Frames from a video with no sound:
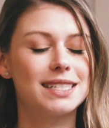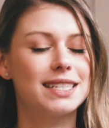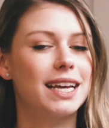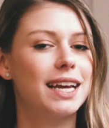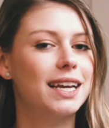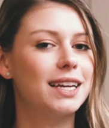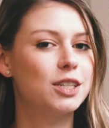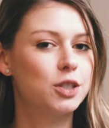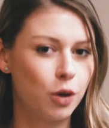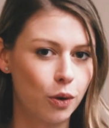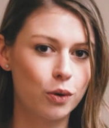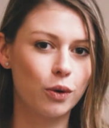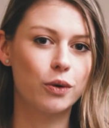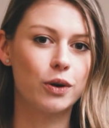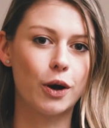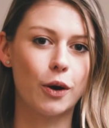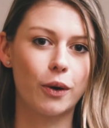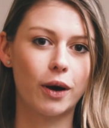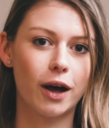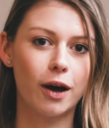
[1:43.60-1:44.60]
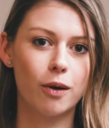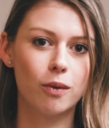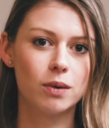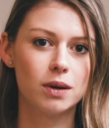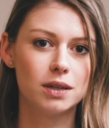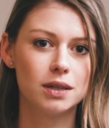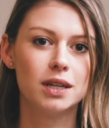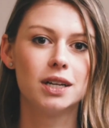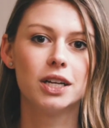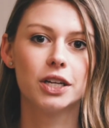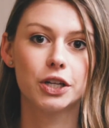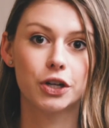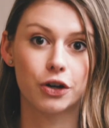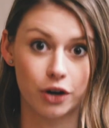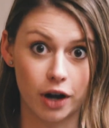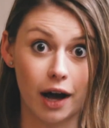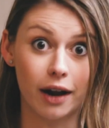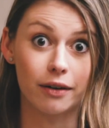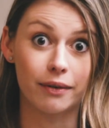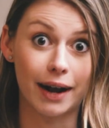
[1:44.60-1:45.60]
is a total no-go. You're
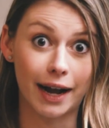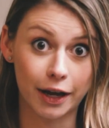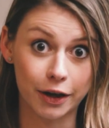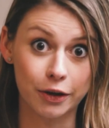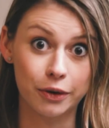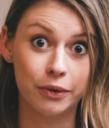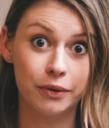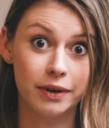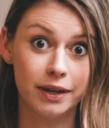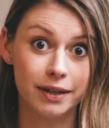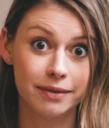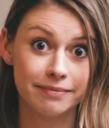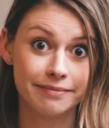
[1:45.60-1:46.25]
not a raccoon.